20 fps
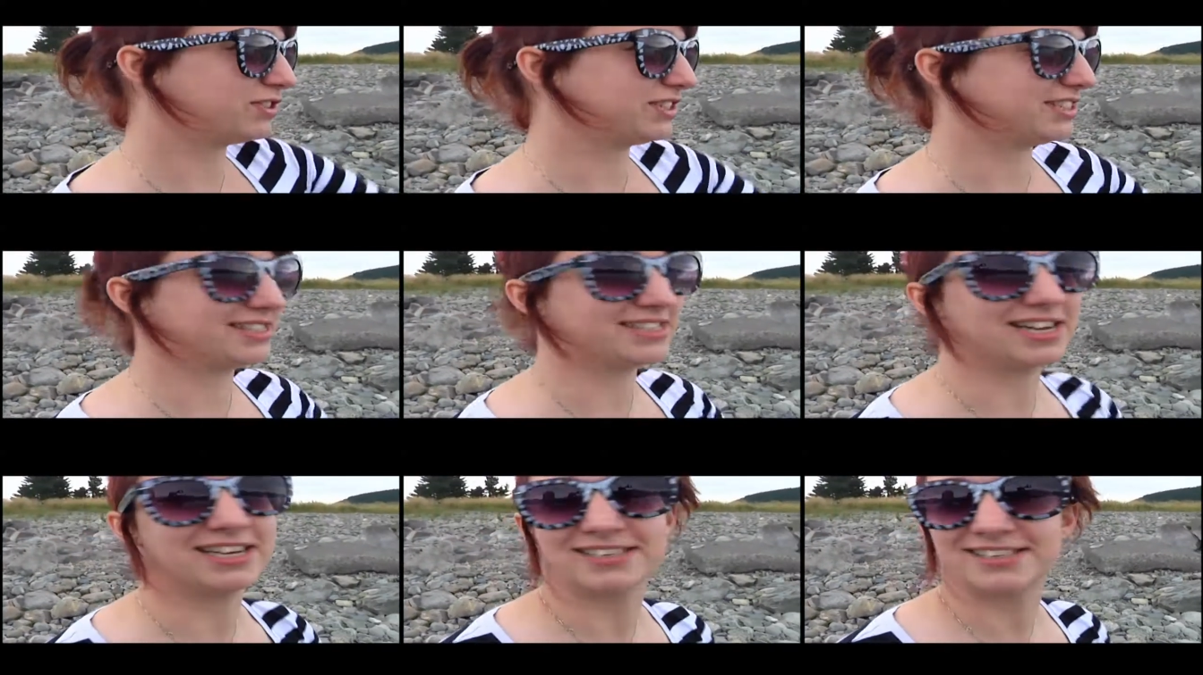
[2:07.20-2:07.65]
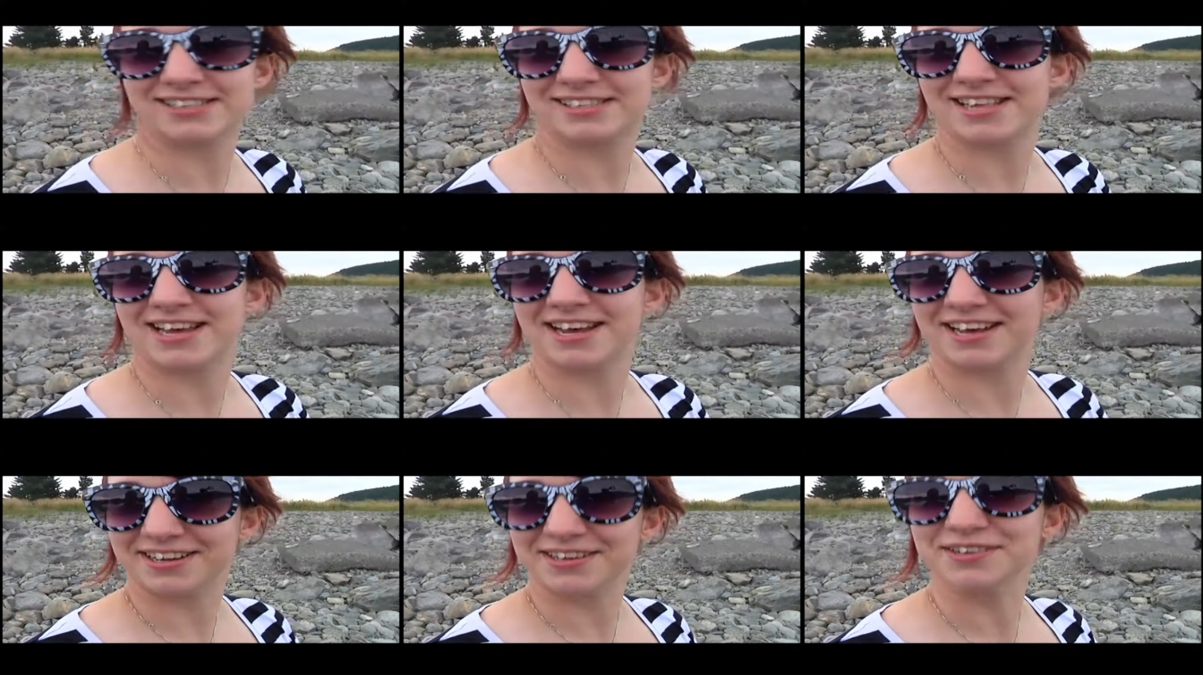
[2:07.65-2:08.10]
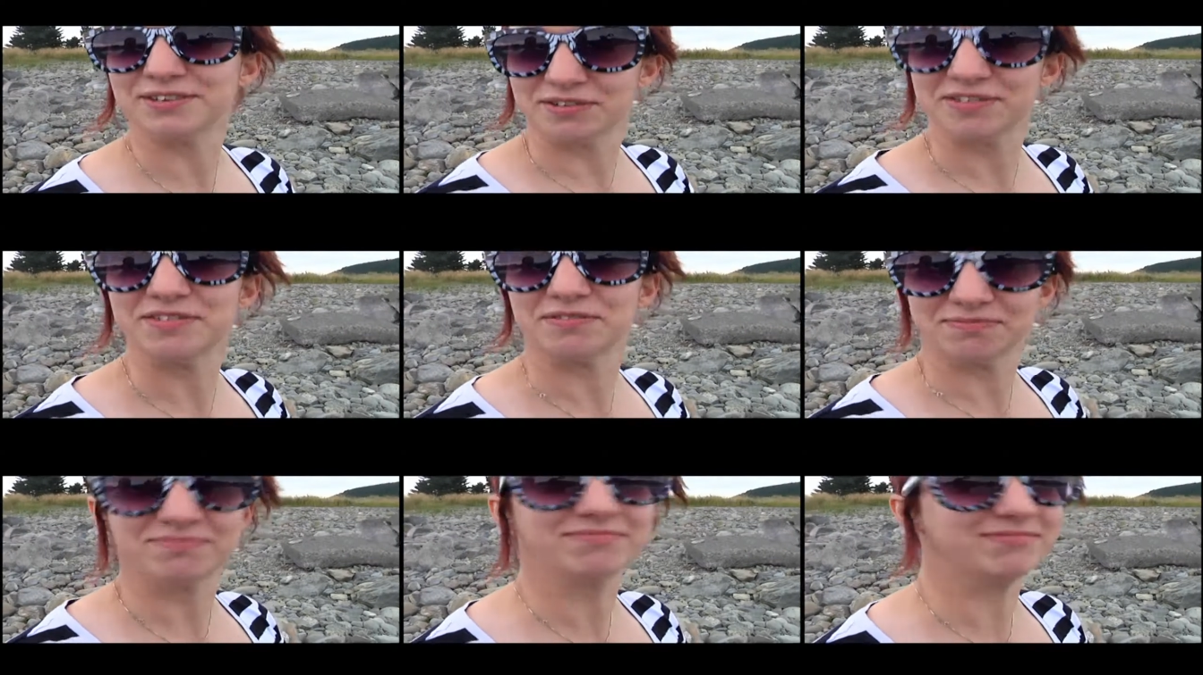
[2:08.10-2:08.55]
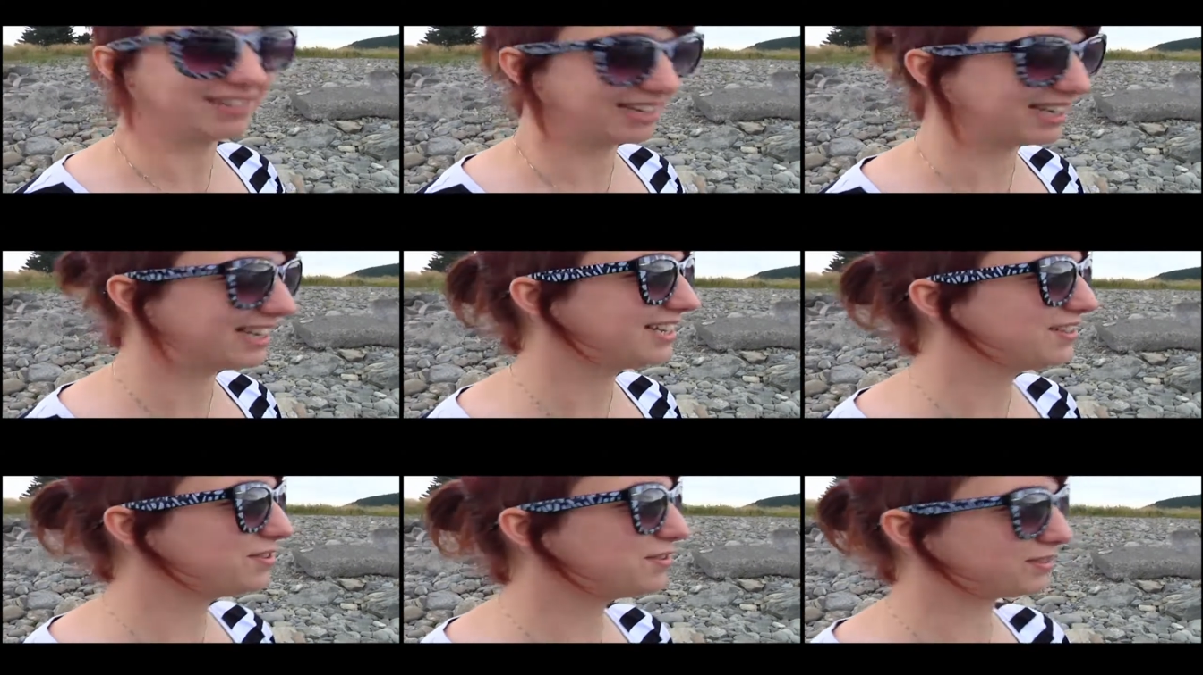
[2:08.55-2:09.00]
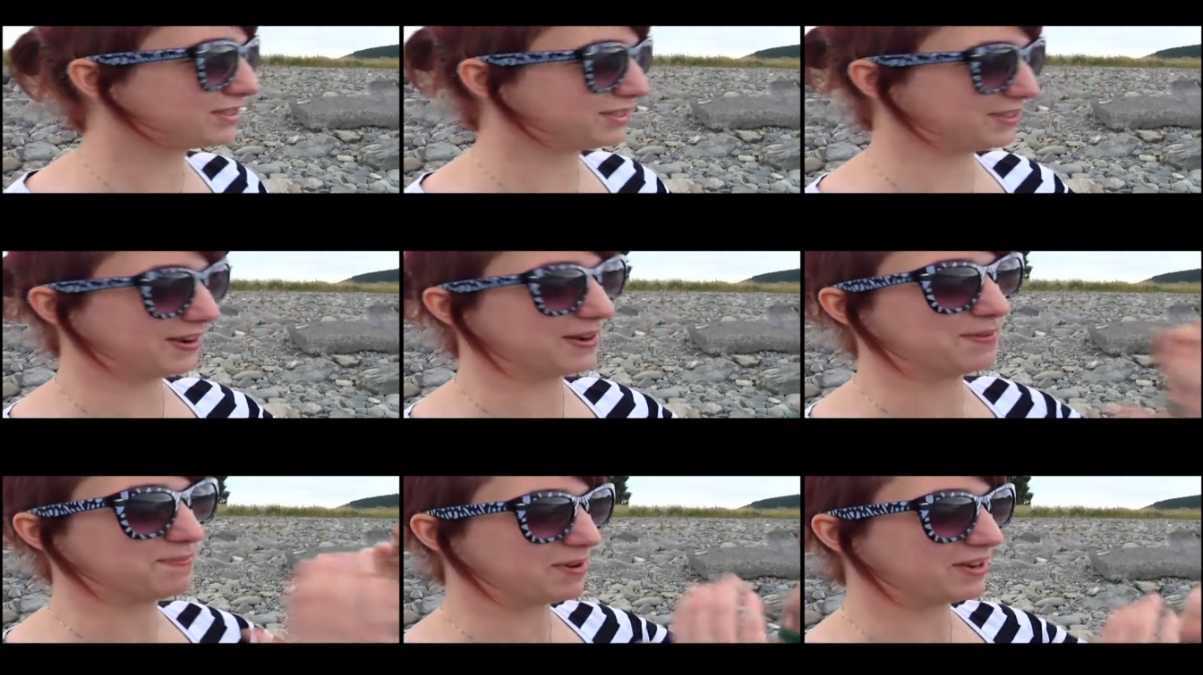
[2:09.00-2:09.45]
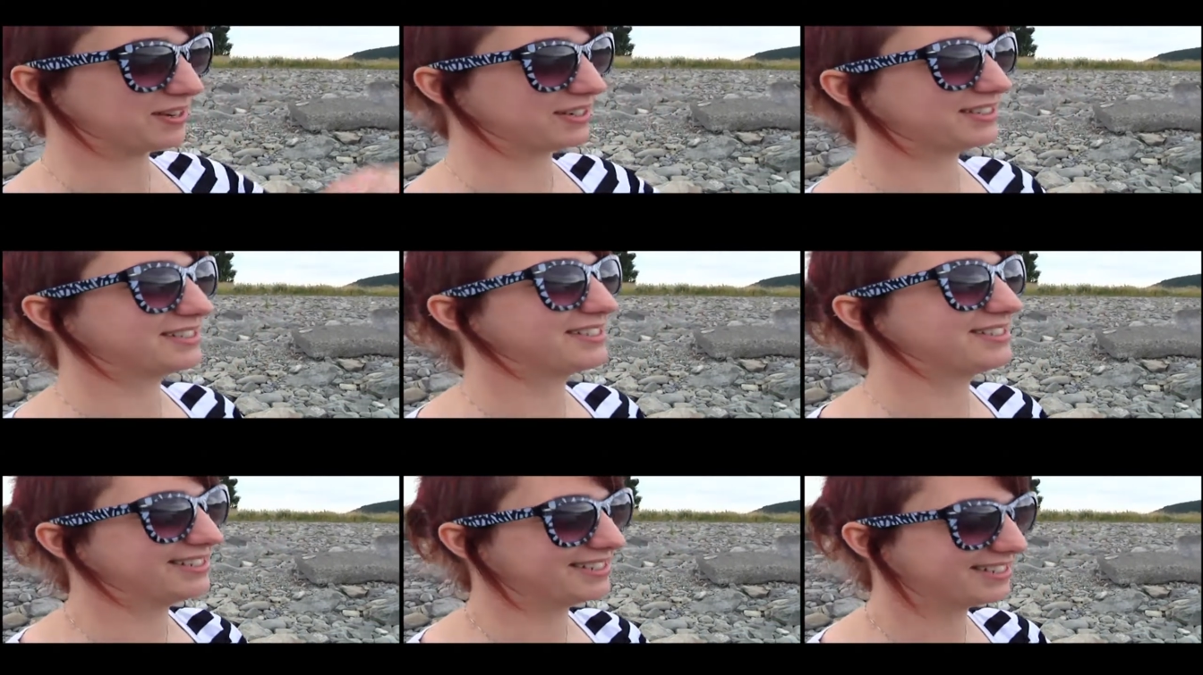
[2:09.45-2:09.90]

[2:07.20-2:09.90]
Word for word: just stands there, not doing much.